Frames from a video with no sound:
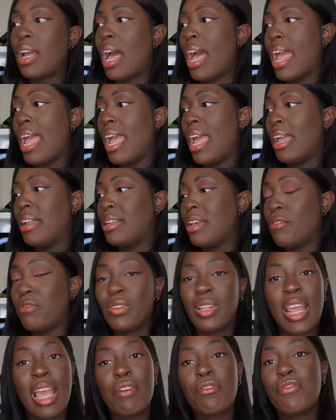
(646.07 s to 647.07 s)
I
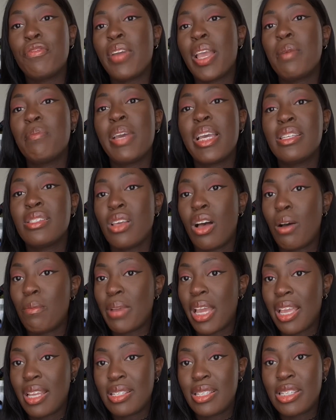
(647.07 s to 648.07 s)
definitely have a fan base on
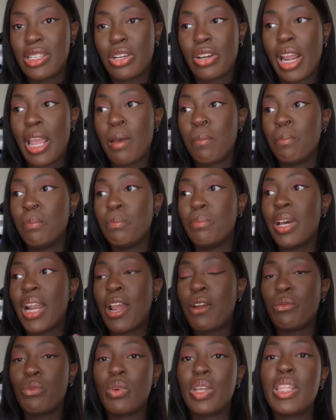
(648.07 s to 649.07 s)
my Instagram, but I
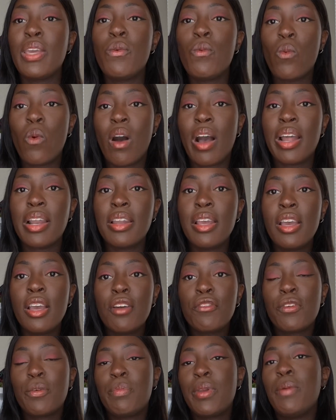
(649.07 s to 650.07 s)
really want
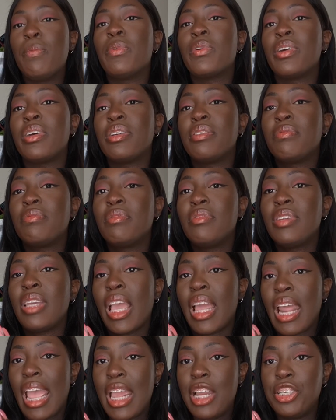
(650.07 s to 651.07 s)
for people to
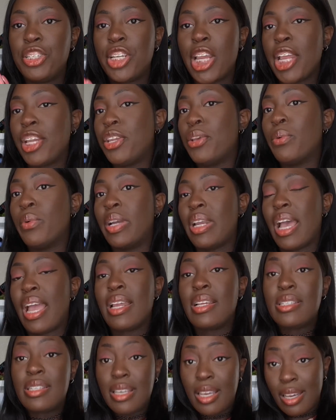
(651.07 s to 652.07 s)
get a genuine
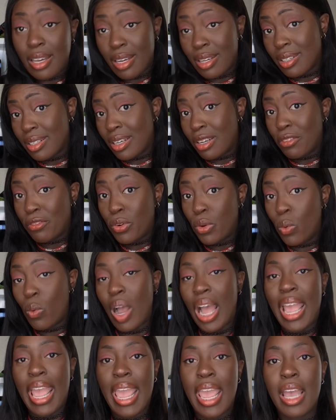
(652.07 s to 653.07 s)
idea of who
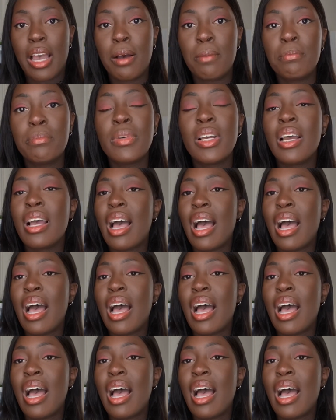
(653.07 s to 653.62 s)
I am.